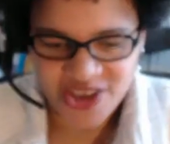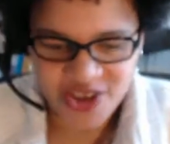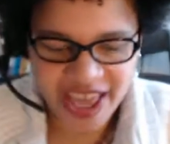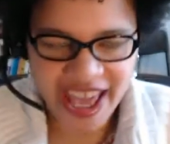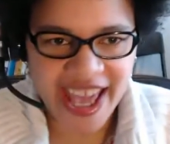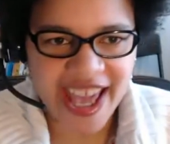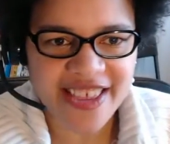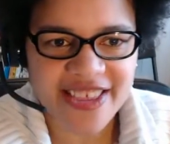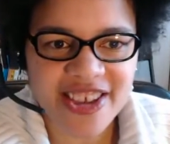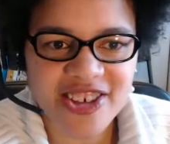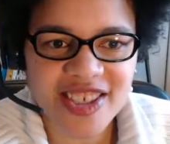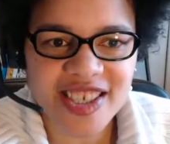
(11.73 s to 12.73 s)
Okay,
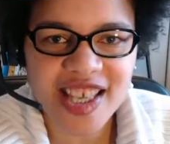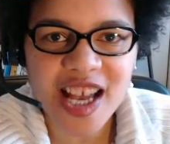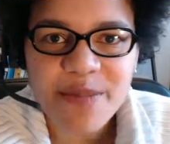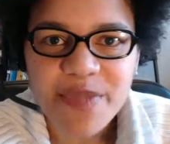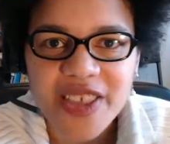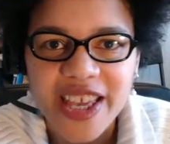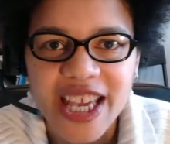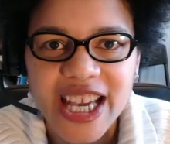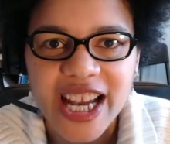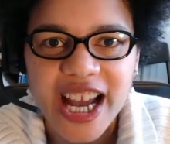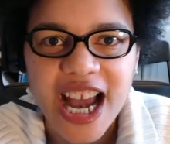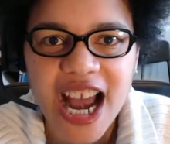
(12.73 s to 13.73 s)
there's
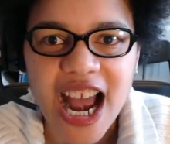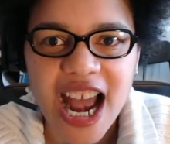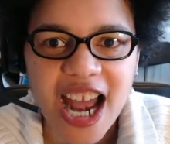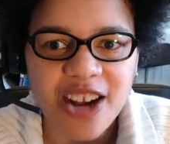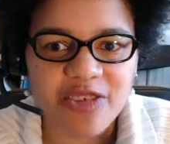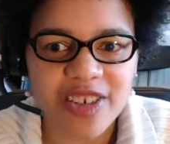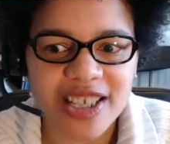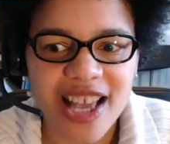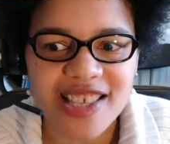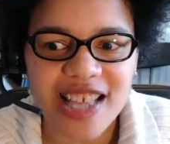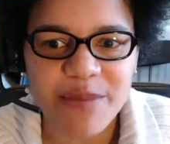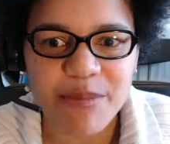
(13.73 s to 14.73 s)
something I
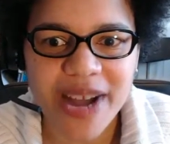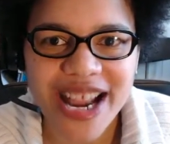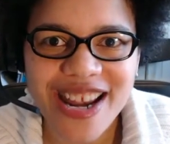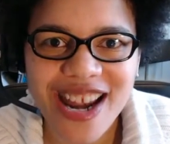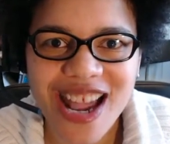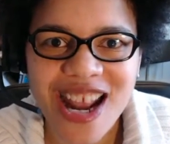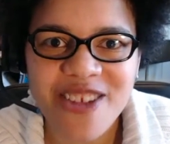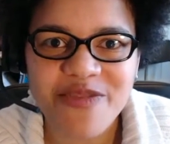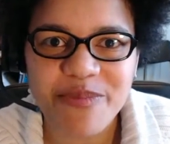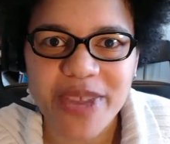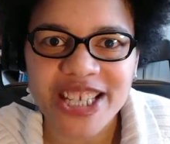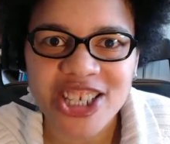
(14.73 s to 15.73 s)
realized I might not
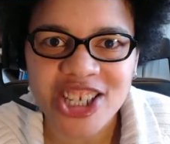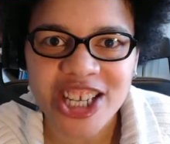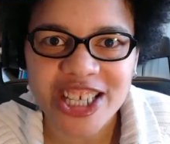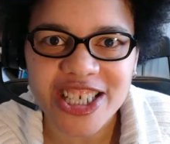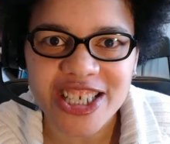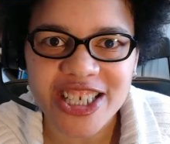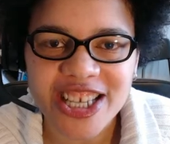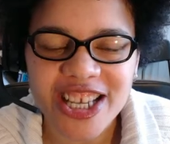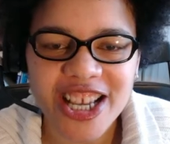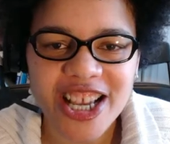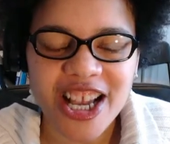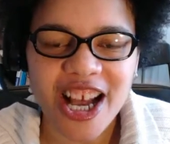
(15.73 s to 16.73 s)
have mentioned
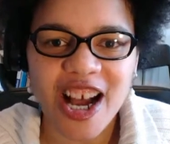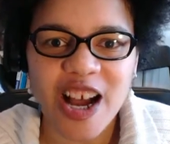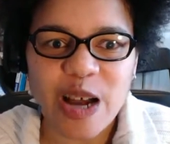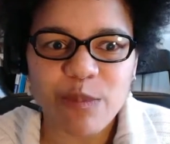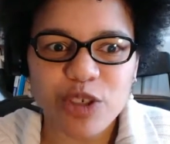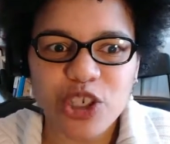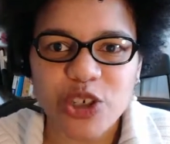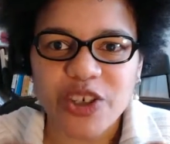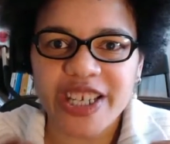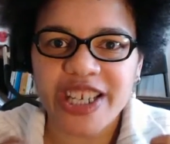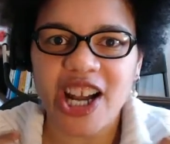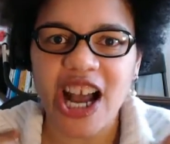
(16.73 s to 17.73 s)

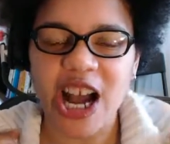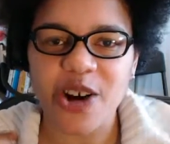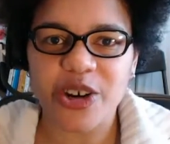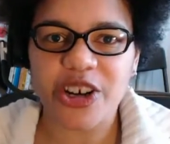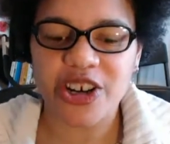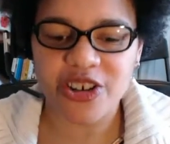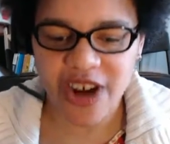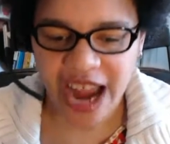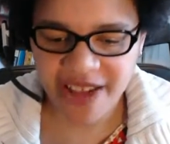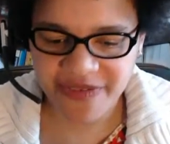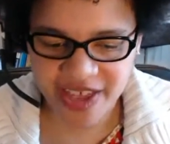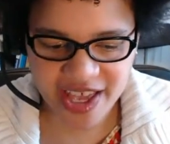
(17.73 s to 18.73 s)
during our
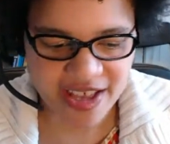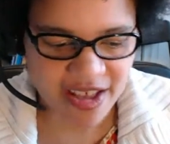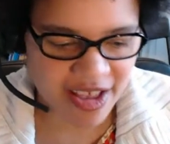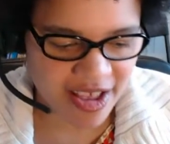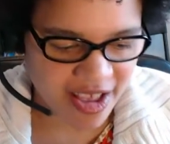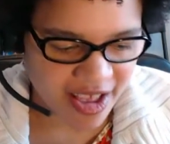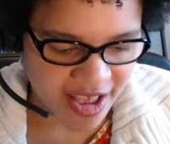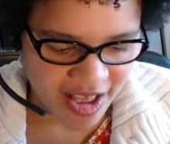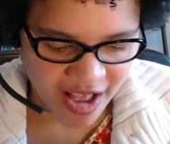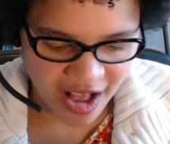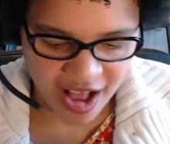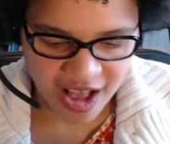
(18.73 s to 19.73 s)
graphing
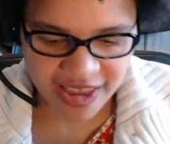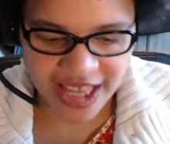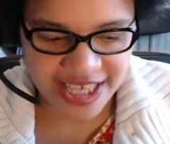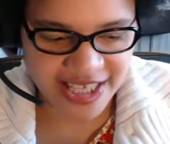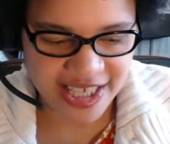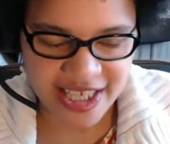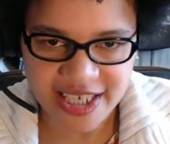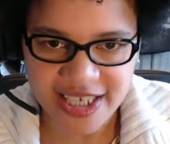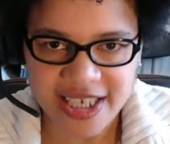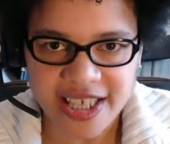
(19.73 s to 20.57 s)
lesson.